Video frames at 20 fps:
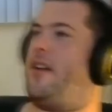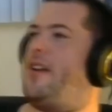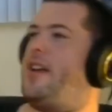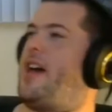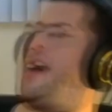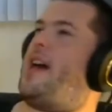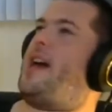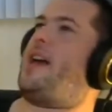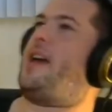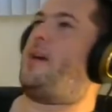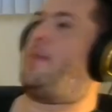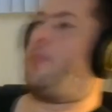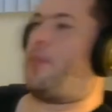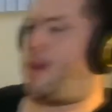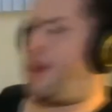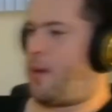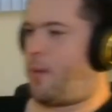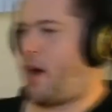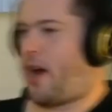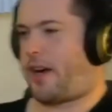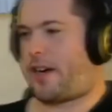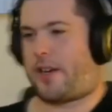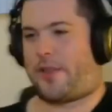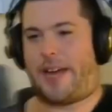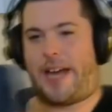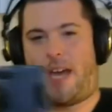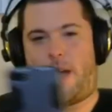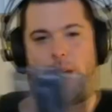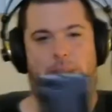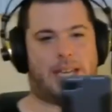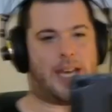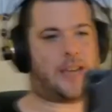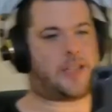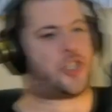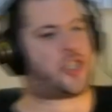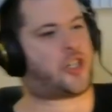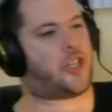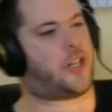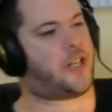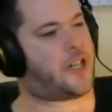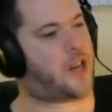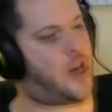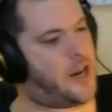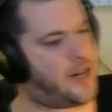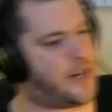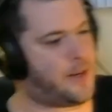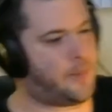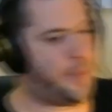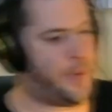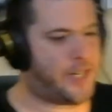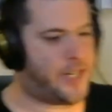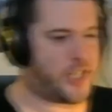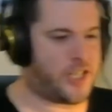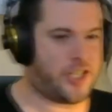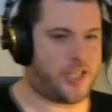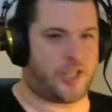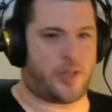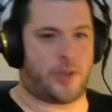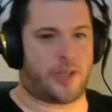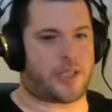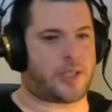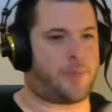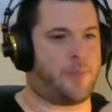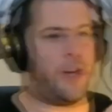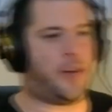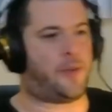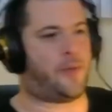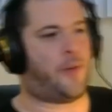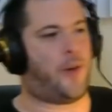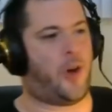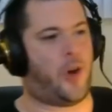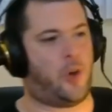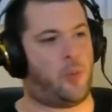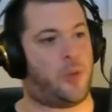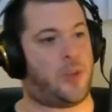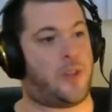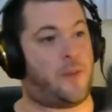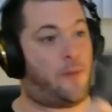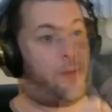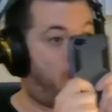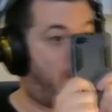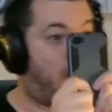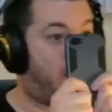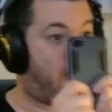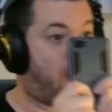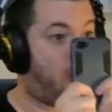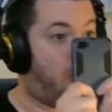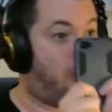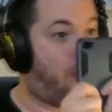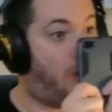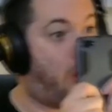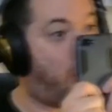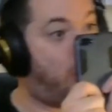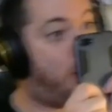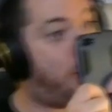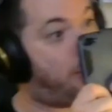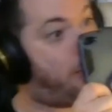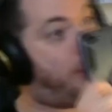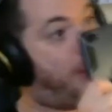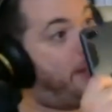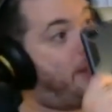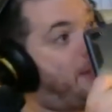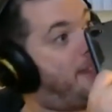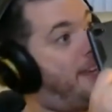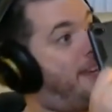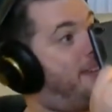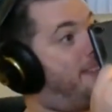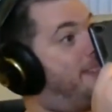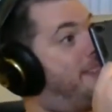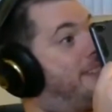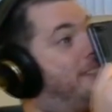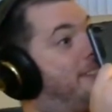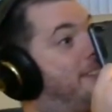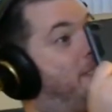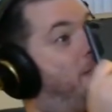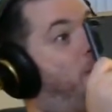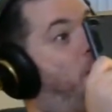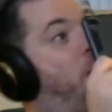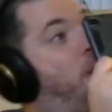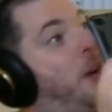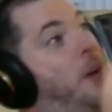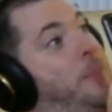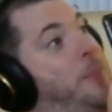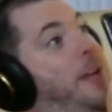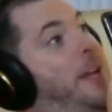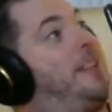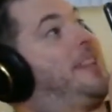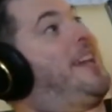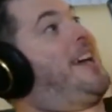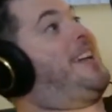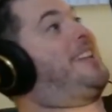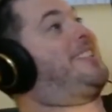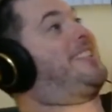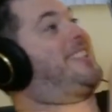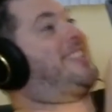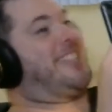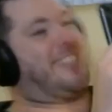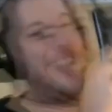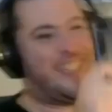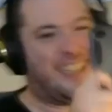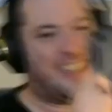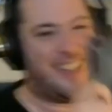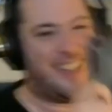I am gonna walk around without a shirt on and bitch into a smartphone with the phone up like this. Phone up like this.